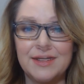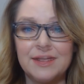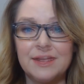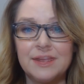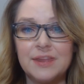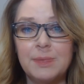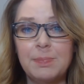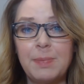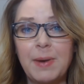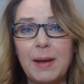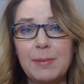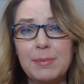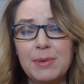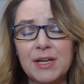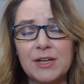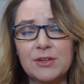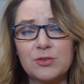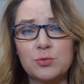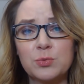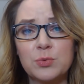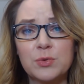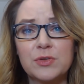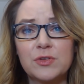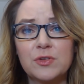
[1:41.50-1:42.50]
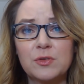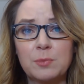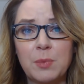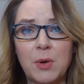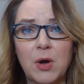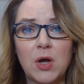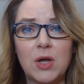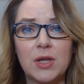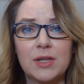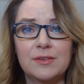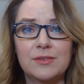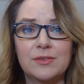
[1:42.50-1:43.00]
The public's
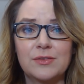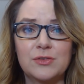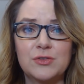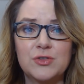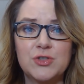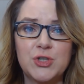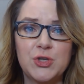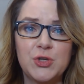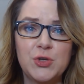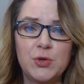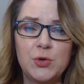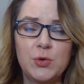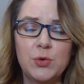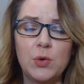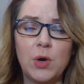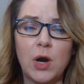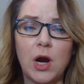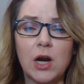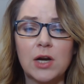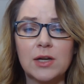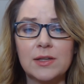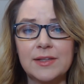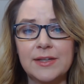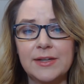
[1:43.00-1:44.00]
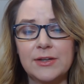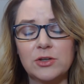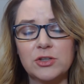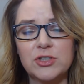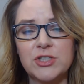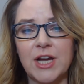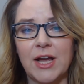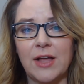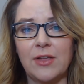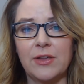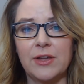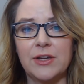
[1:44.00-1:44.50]
response to our legal
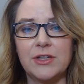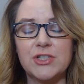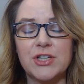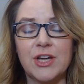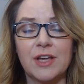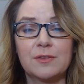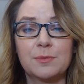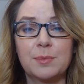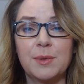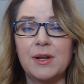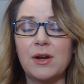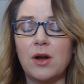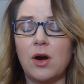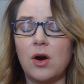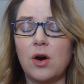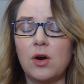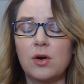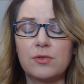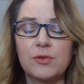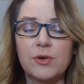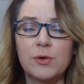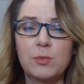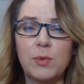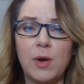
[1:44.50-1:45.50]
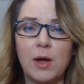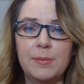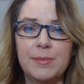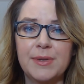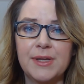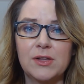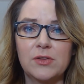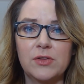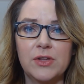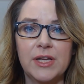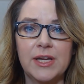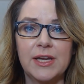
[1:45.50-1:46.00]
challenge has been
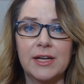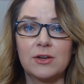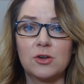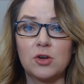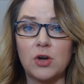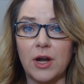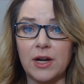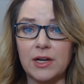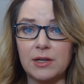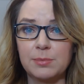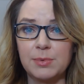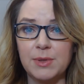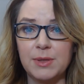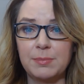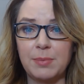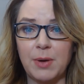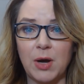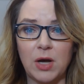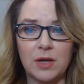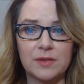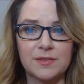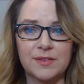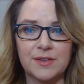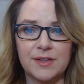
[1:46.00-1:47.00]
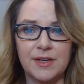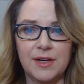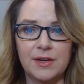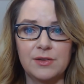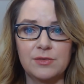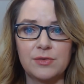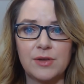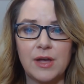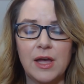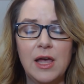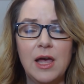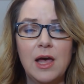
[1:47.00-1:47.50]
overwhelmingly incredibly
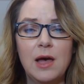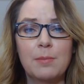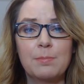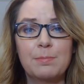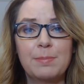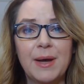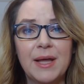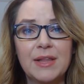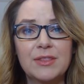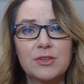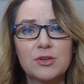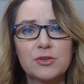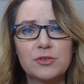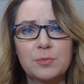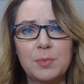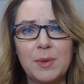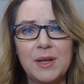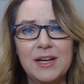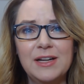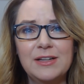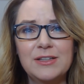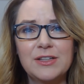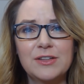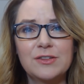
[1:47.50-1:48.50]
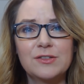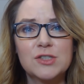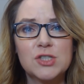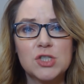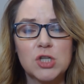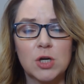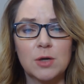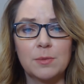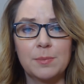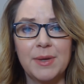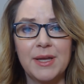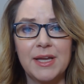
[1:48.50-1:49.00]
positive, but there's been a
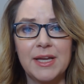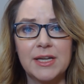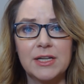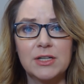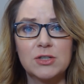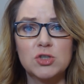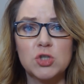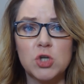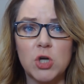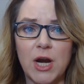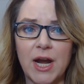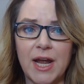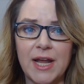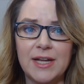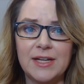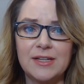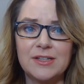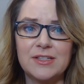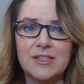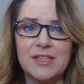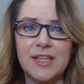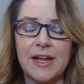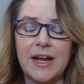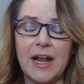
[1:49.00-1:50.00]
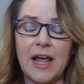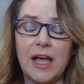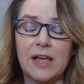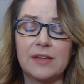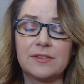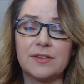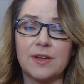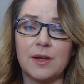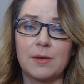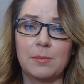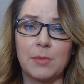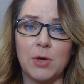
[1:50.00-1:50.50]
disturbing trend that
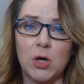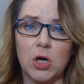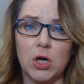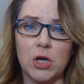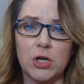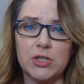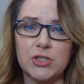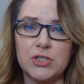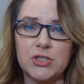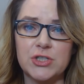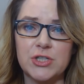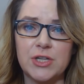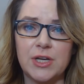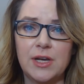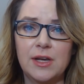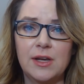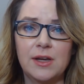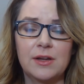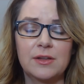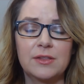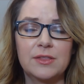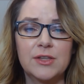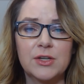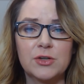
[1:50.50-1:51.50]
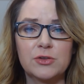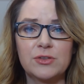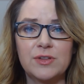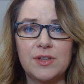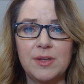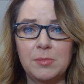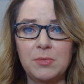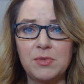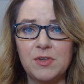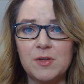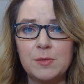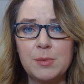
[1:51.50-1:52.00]
has emerged. There
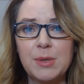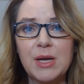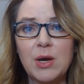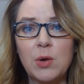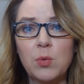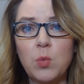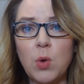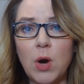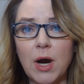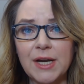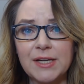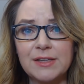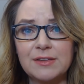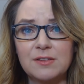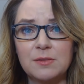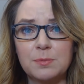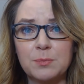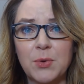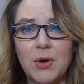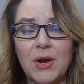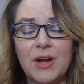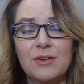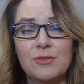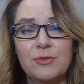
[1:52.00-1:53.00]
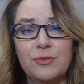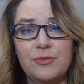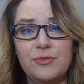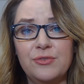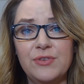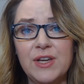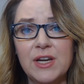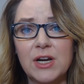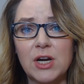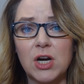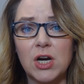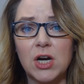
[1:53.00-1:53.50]
seems to be a widespread
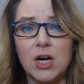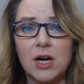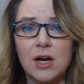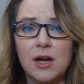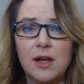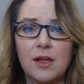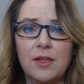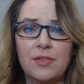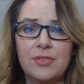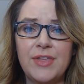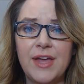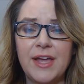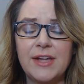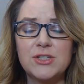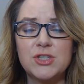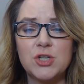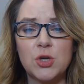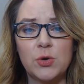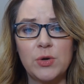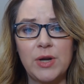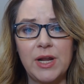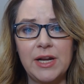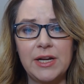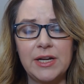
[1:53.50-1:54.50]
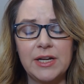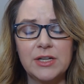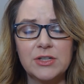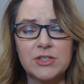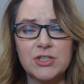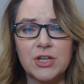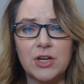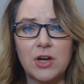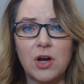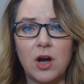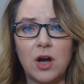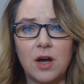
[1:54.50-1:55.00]
fear that donating
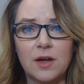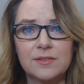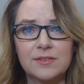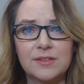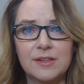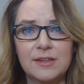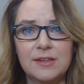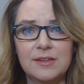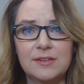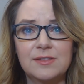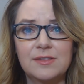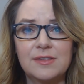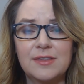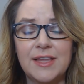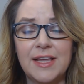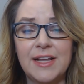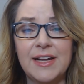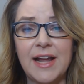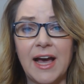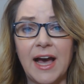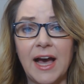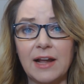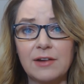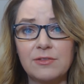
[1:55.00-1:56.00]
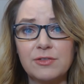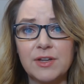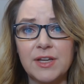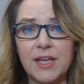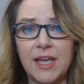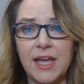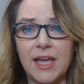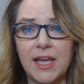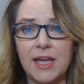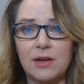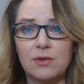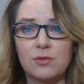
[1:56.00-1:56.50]
to causes that
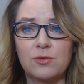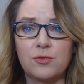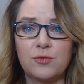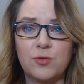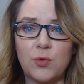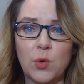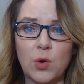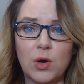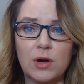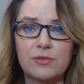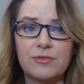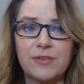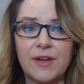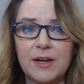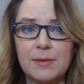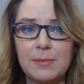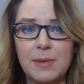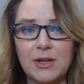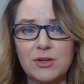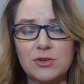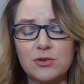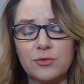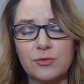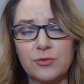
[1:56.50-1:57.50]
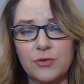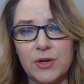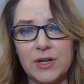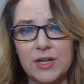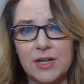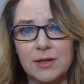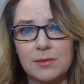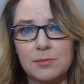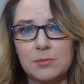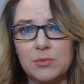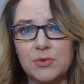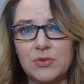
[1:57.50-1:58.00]
advocate for fundamental
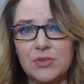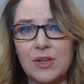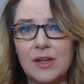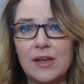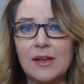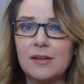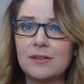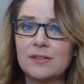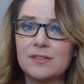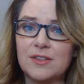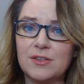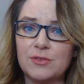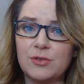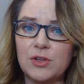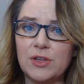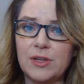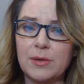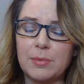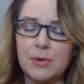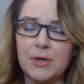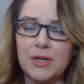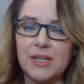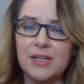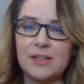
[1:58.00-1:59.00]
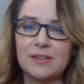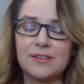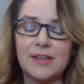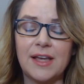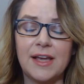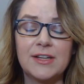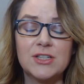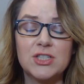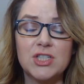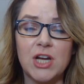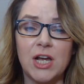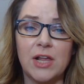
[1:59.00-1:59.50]
freedoms, civil liberties,
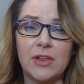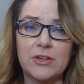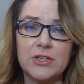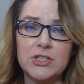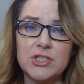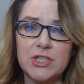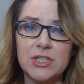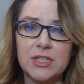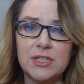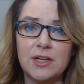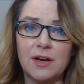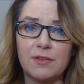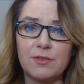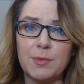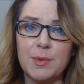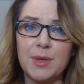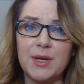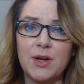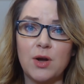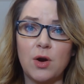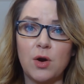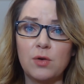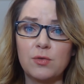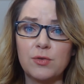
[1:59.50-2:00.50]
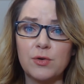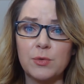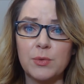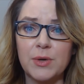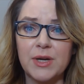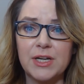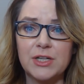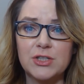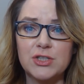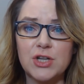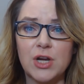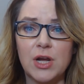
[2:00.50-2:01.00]
and challenging government
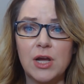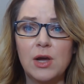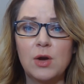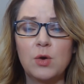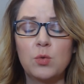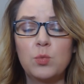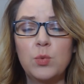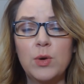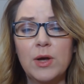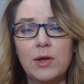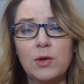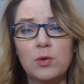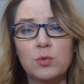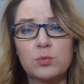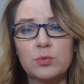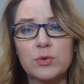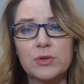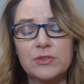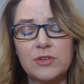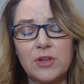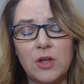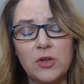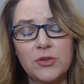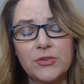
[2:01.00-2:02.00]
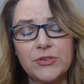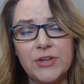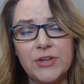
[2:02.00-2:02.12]
overreach will result